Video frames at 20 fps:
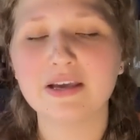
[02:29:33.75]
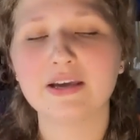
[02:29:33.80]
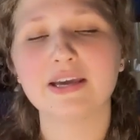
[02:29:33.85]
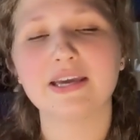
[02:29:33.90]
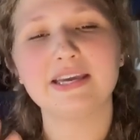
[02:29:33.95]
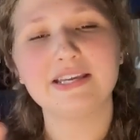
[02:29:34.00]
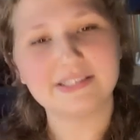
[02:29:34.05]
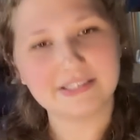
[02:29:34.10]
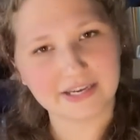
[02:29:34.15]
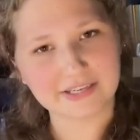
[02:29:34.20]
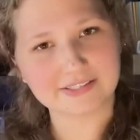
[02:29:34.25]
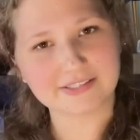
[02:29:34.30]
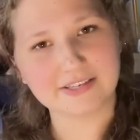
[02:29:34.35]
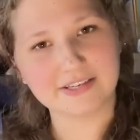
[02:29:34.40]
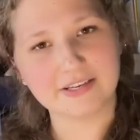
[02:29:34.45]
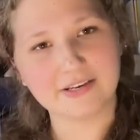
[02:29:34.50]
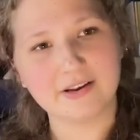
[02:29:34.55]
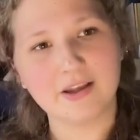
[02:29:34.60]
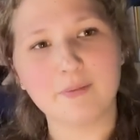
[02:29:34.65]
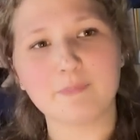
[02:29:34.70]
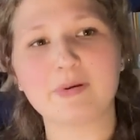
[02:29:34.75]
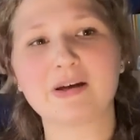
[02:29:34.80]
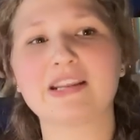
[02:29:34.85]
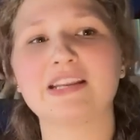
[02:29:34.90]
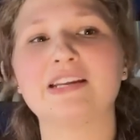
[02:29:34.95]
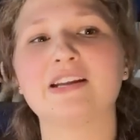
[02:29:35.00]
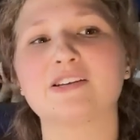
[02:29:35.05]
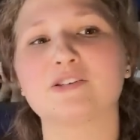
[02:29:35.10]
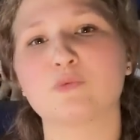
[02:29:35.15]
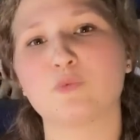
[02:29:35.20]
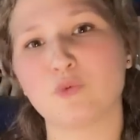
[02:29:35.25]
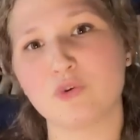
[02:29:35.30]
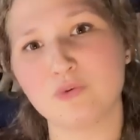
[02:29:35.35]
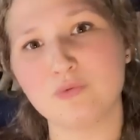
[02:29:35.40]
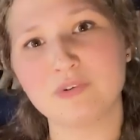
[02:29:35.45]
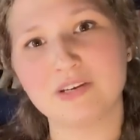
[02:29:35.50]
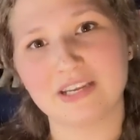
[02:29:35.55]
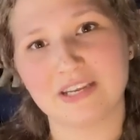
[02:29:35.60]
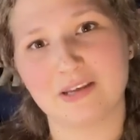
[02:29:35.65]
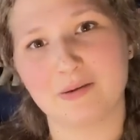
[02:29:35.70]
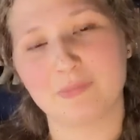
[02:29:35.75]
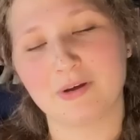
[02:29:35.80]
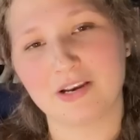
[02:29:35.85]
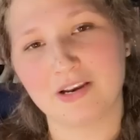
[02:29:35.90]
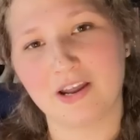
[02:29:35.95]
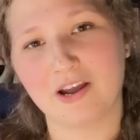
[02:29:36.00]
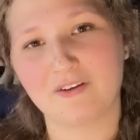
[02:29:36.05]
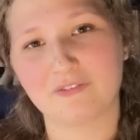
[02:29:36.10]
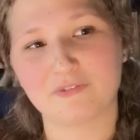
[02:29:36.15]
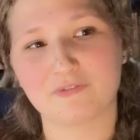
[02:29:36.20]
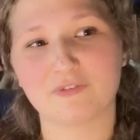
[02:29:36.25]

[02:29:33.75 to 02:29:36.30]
He doesn't, but he does wound him enough